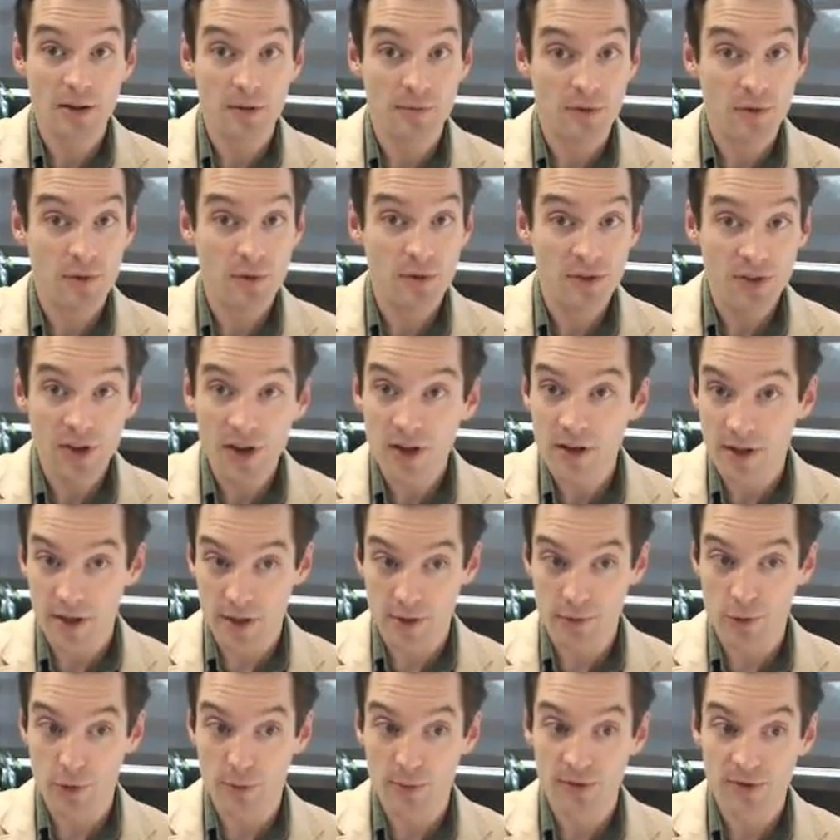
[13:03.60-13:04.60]
of two
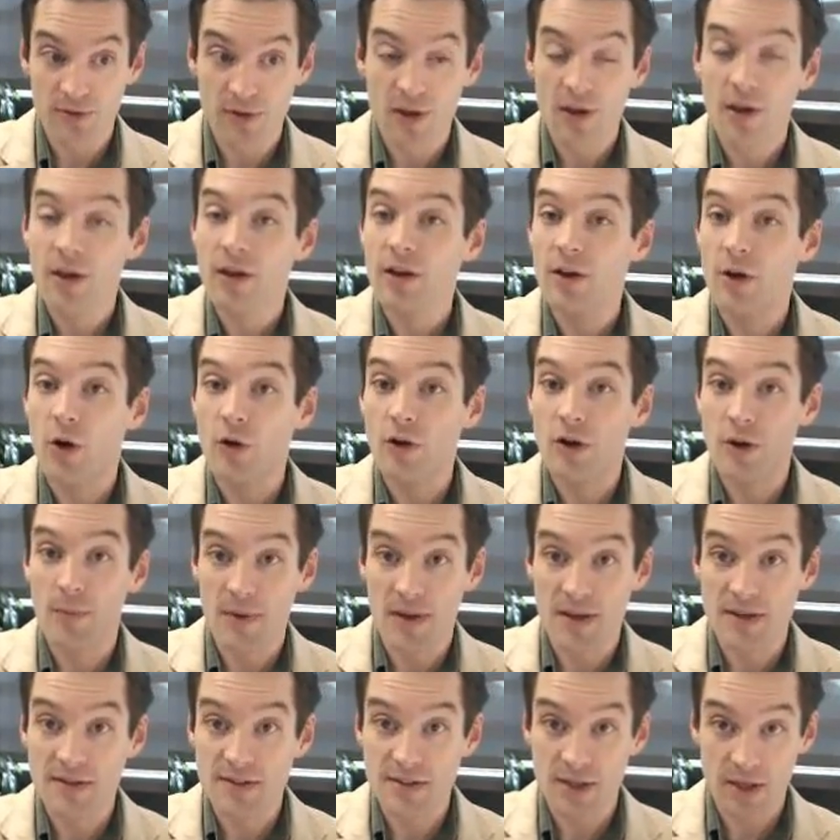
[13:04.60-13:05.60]
cyclic groups going to
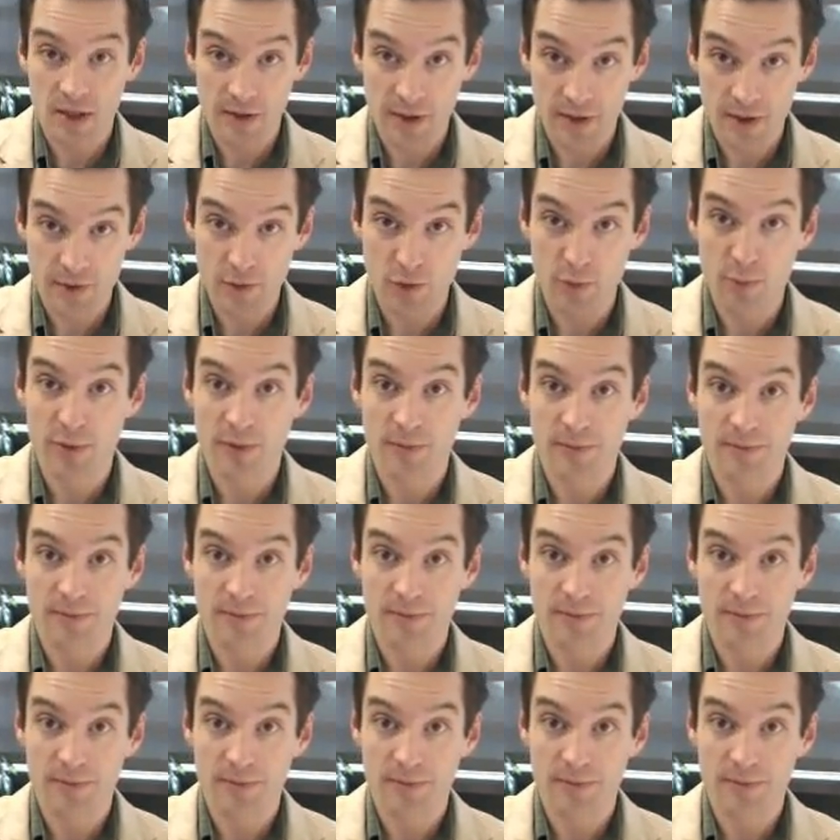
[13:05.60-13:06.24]
be a cyclic group?